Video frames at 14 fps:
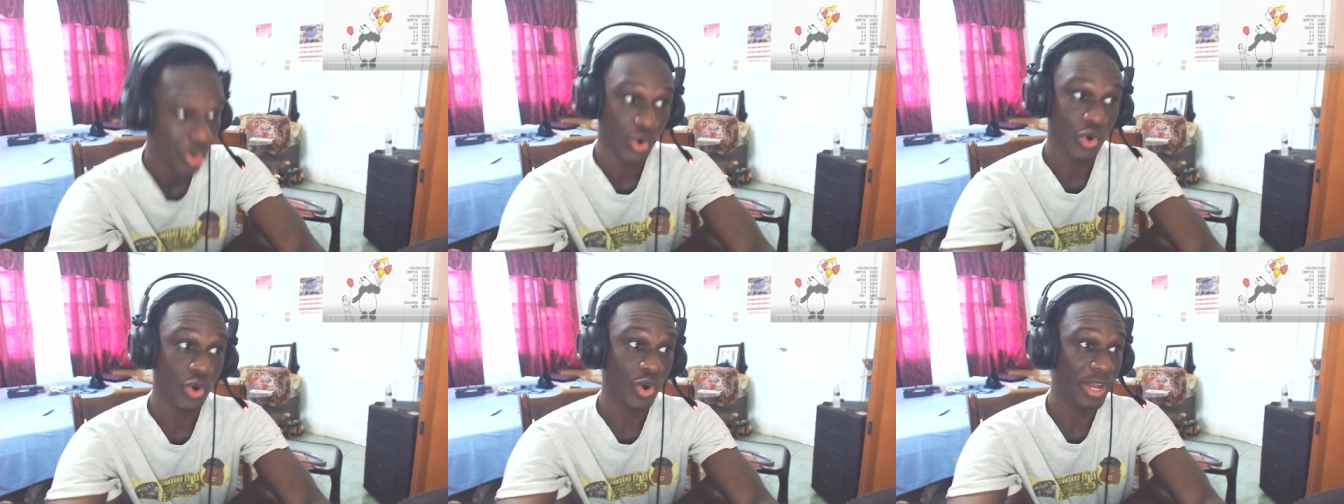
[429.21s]

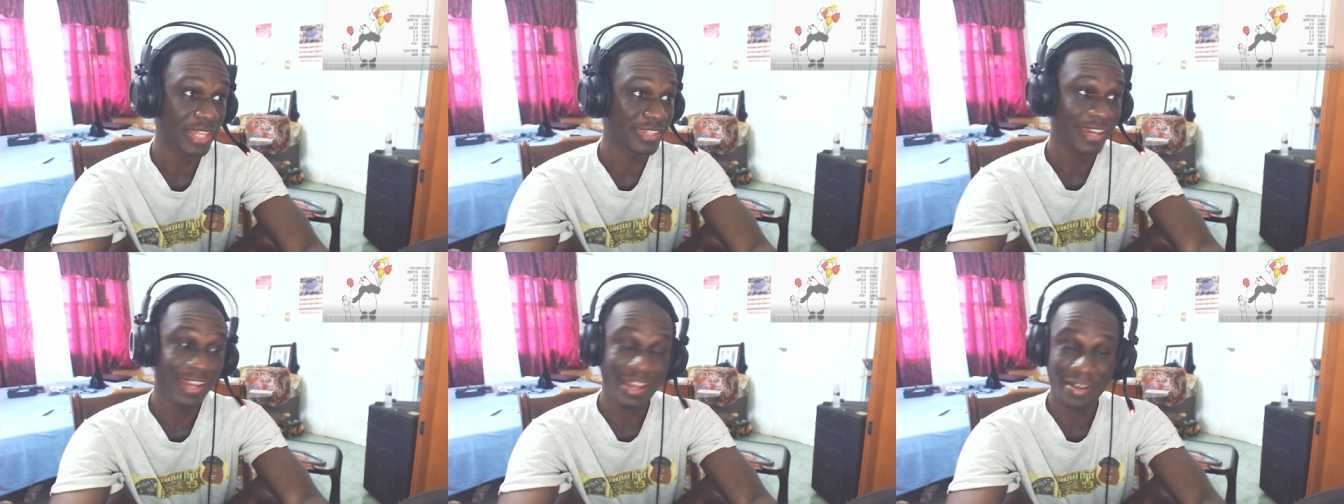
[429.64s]
Oh,
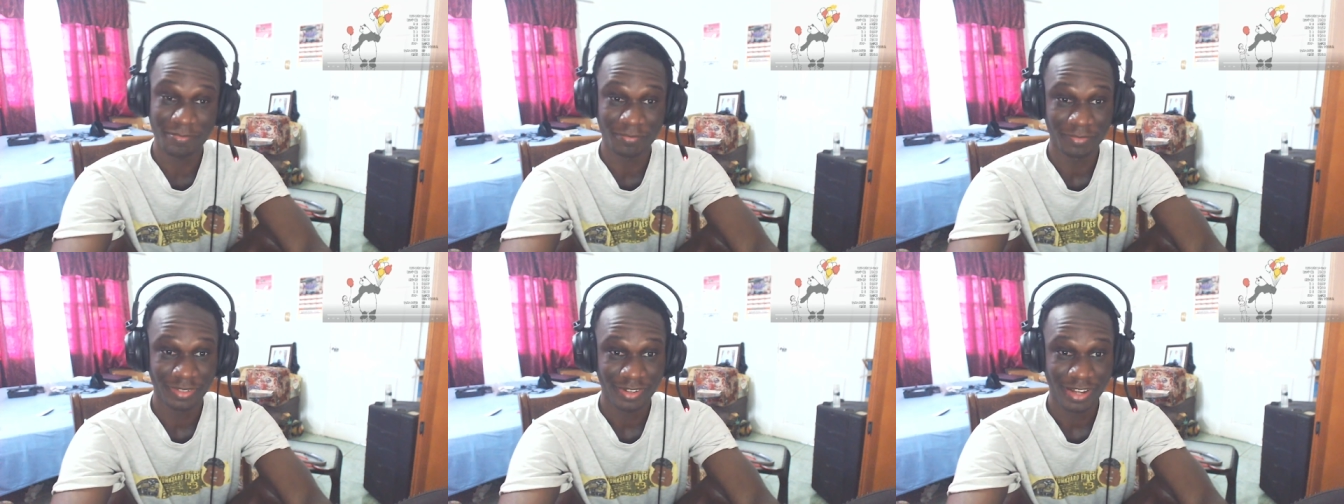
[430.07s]
it's him!
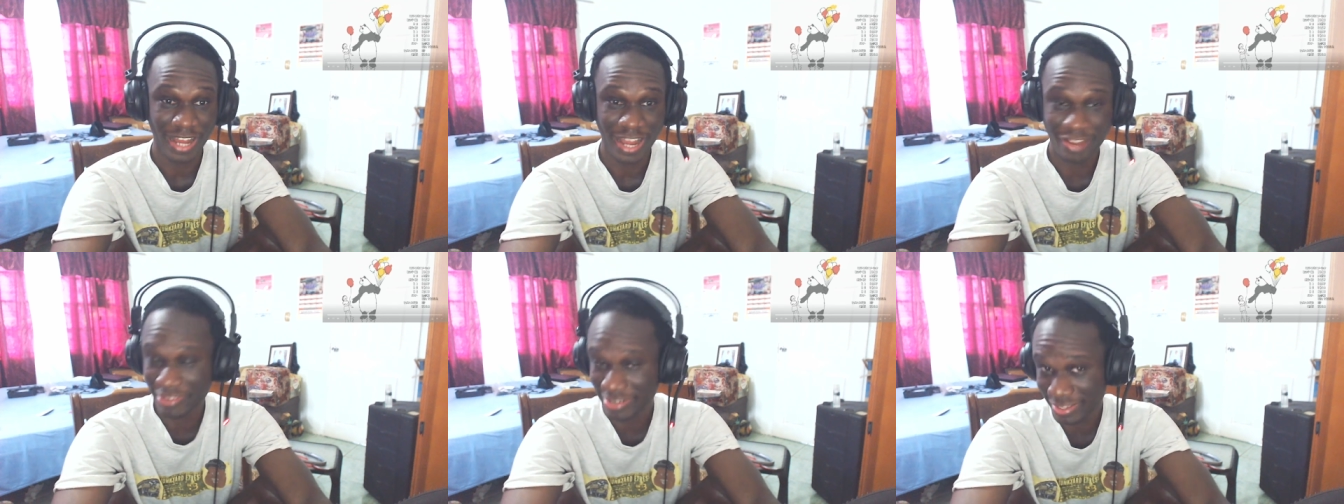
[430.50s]

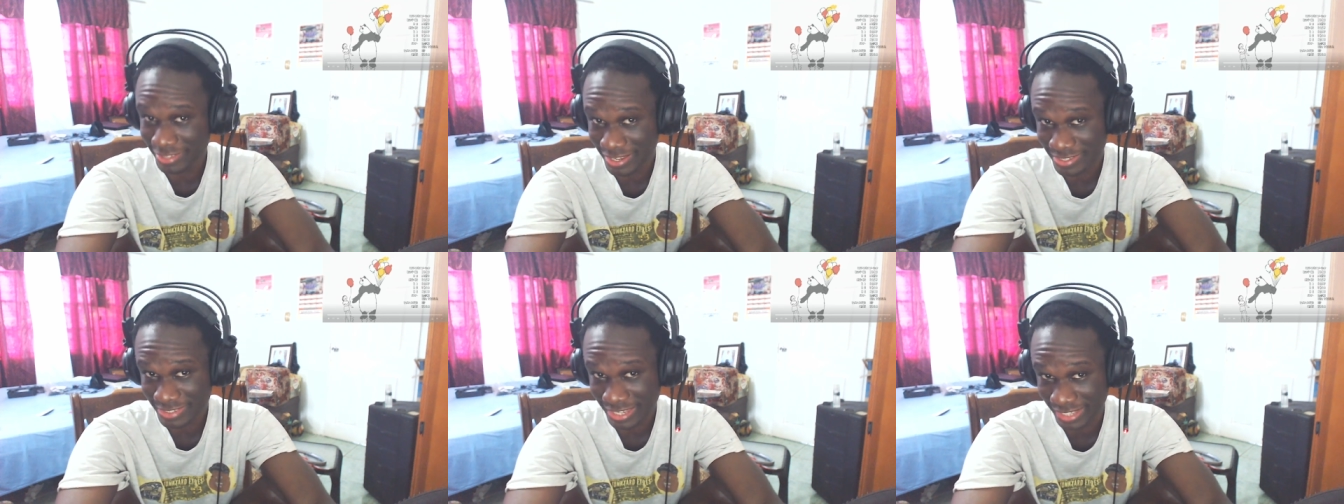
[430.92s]
I
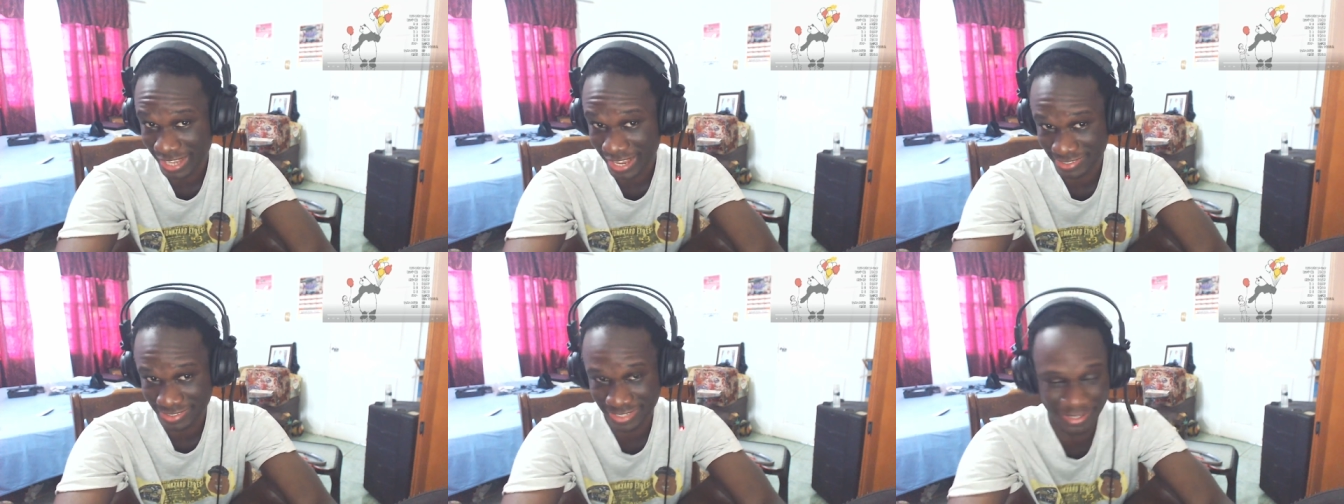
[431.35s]
recognize that
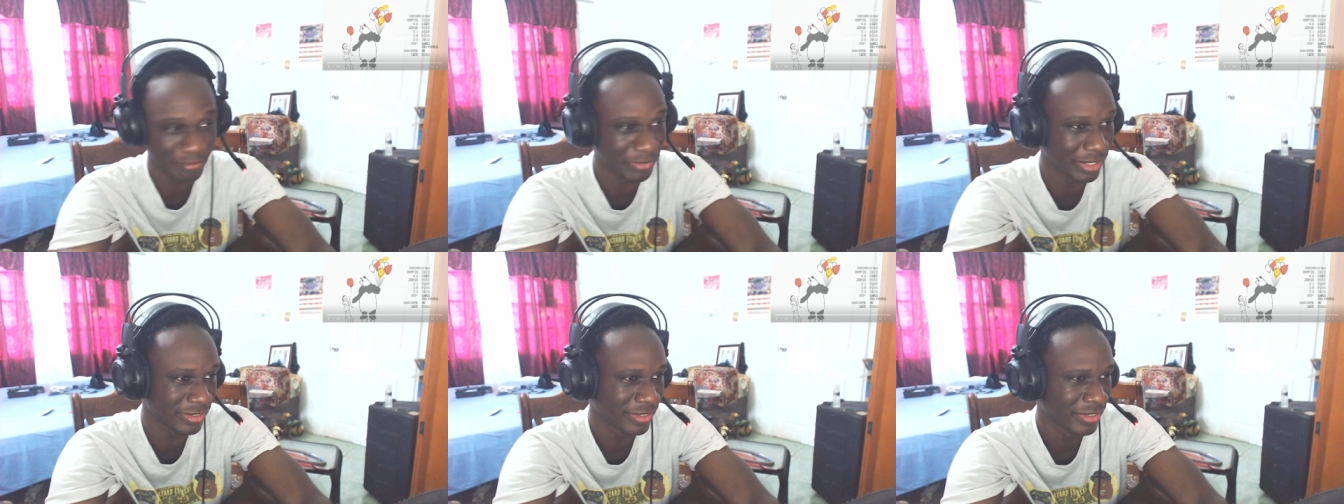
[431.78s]
last name, but